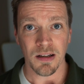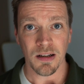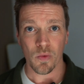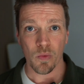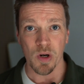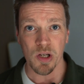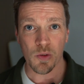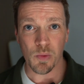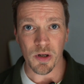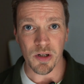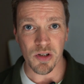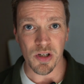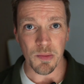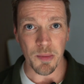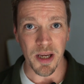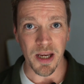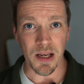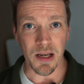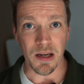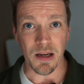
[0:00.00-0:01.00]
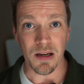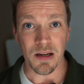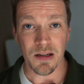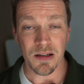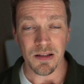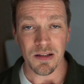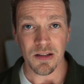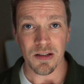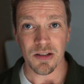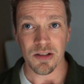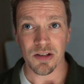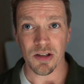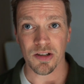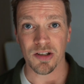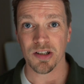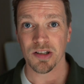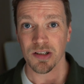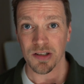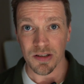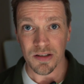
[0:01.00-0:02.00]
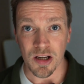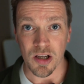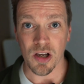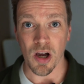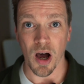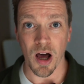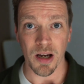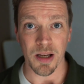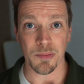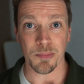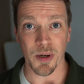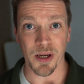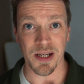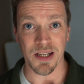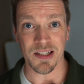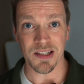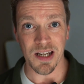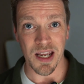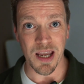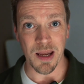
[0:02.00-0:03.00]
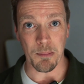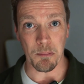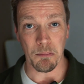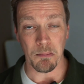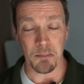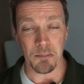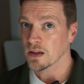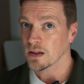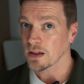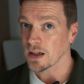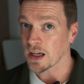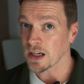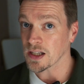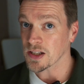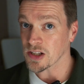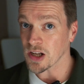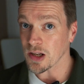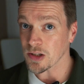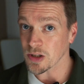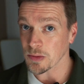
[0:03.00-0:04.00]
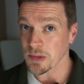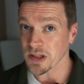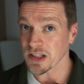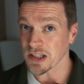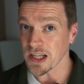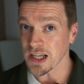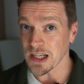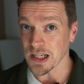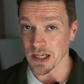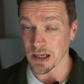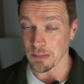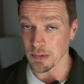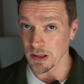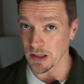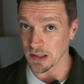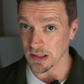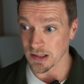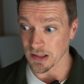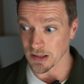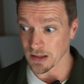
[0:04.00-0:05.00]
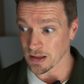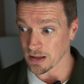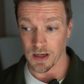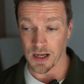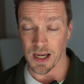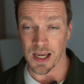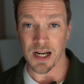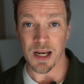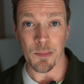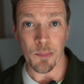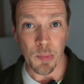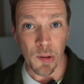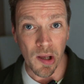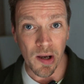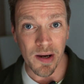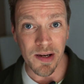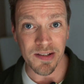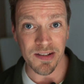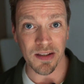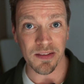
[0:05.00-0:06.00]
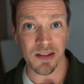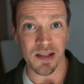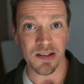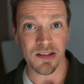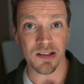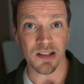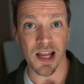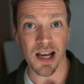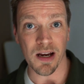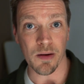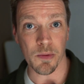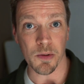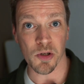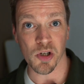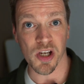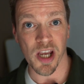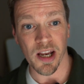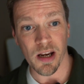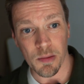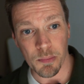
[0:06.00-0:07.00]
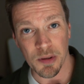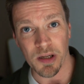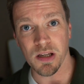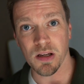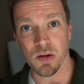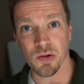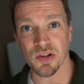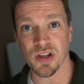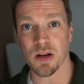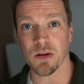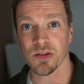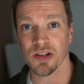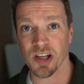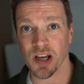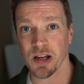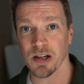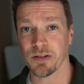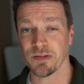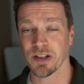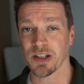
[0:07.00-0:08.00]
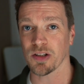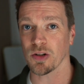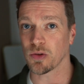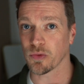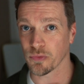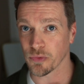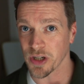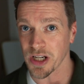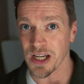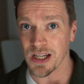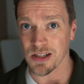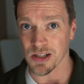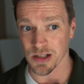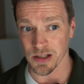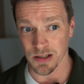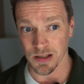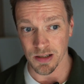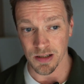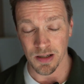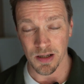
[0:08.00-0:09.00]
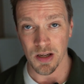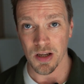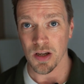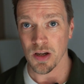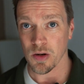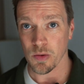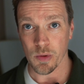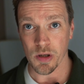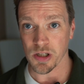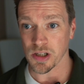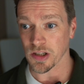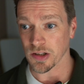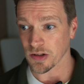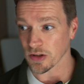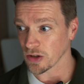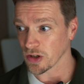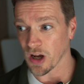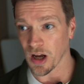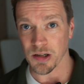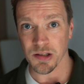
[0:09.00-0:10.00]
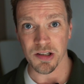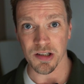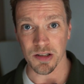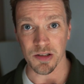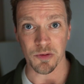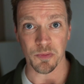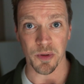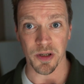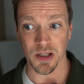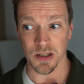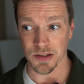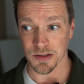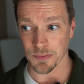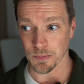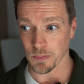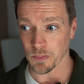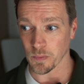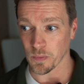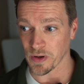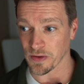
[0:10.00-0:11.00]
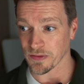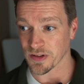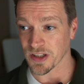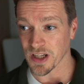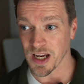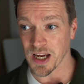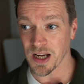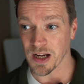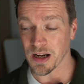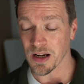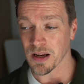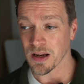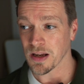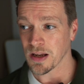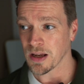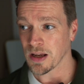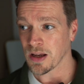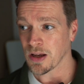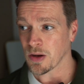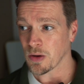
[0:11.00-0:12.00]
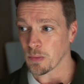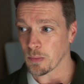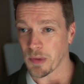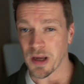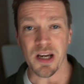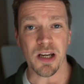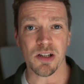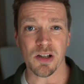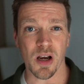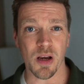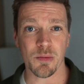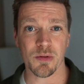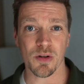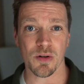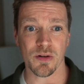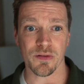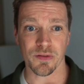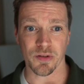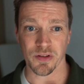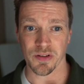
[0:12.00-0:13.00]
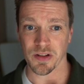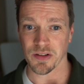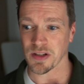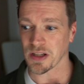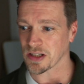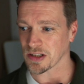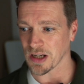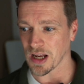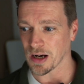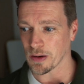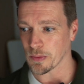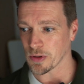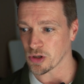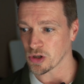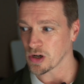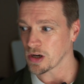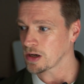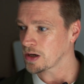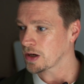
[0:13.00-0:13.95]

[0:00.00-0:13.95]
Which one do you mean? Just call it by its name. And it's also misleading because it implies that this language cannot be used outside of its own region, which is nonsense because we've seen many times over that this language,